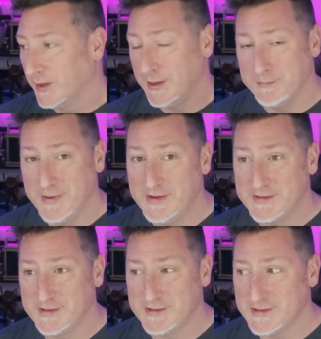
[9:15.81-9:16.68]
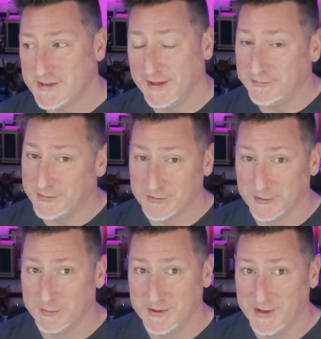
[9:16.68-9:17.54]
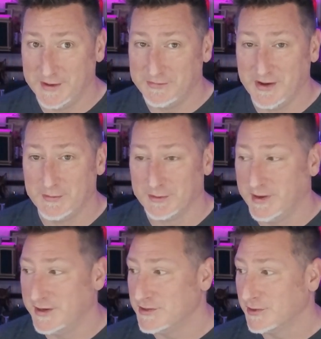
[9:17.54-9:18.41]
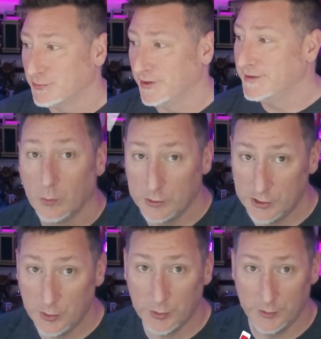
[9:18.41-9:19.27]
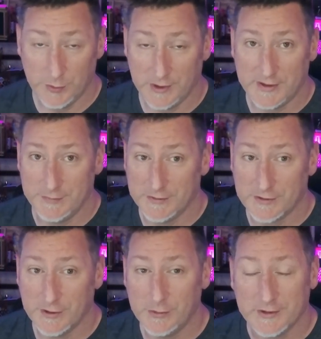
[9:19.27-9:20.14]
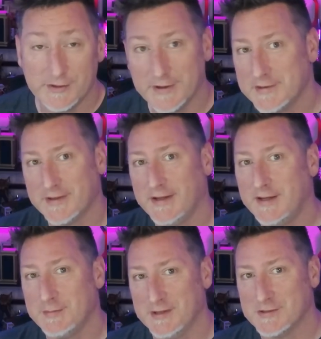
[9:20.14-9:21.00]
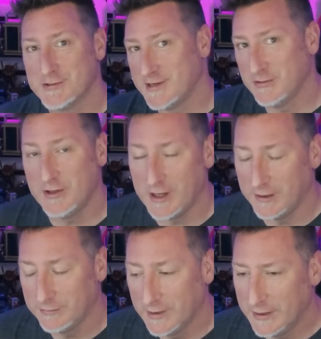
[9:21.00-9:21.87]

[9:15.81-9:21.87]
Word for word: Amazing stuff. It's a little bit of that Fabric magic, right? Well, you know where we want to keep this going. Down in the comments, sound off.